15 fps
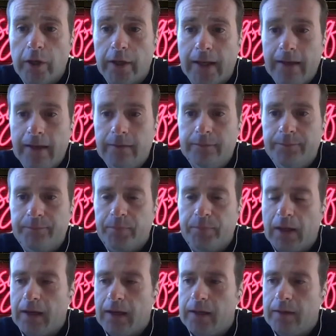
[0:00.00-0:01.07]
working.
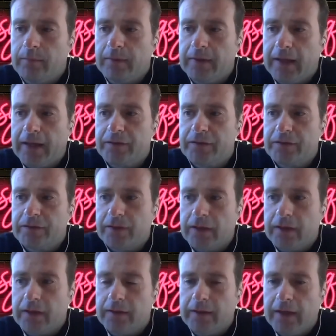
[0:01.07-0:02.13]
That's
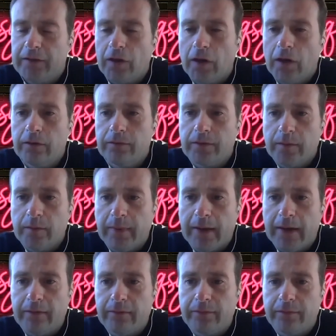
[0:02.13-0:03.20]
over and
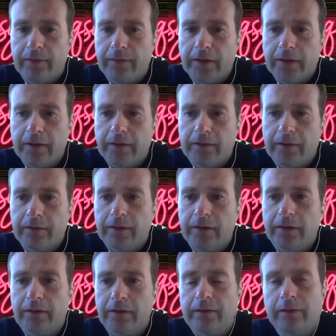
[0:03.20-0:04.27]
above
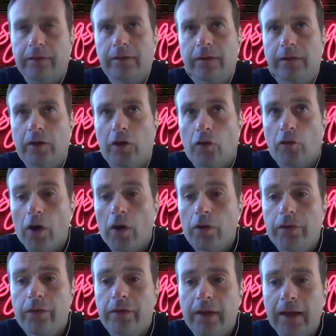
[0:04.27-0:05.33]
the
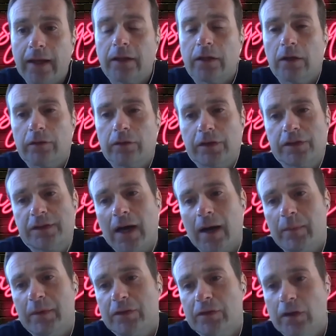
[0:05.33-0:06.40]
growth in the
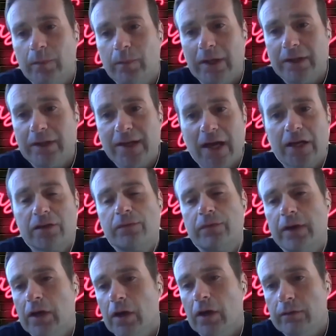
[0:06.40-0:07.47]
retirement annuity being
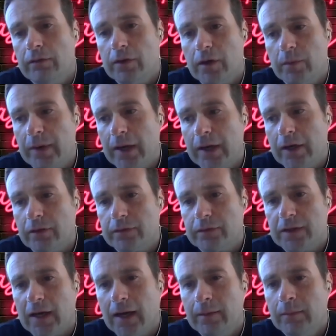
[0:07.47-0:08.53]
tax-free over a period of
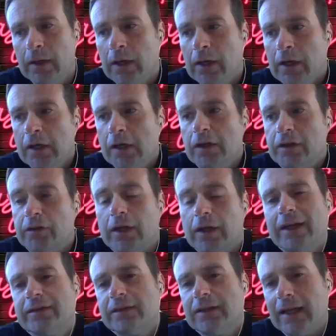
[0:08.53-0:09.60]
time. So it
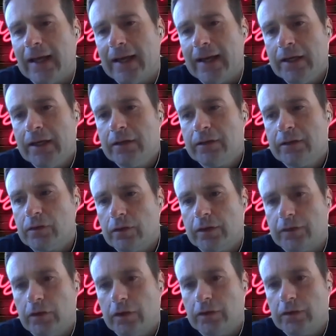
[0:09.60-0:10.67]
is delayed to a
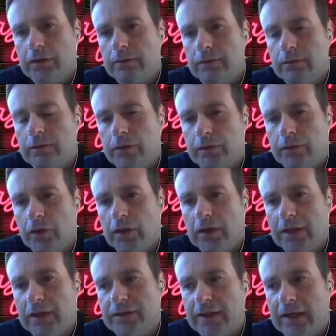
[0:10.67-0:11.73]
certain
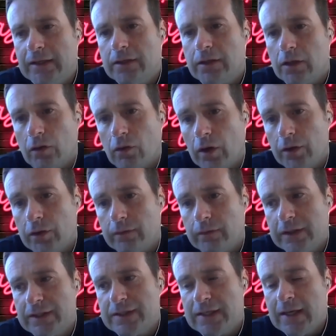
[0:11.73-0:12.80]
extent, the growth of
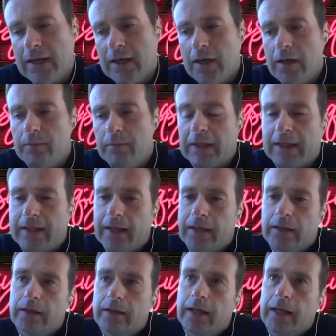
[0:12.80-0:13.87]
it. But
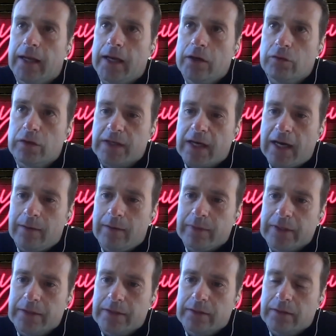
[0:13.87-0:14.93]
then in
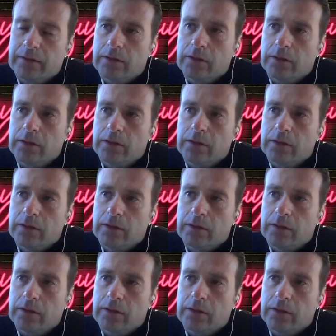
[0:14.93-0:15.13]
retirement,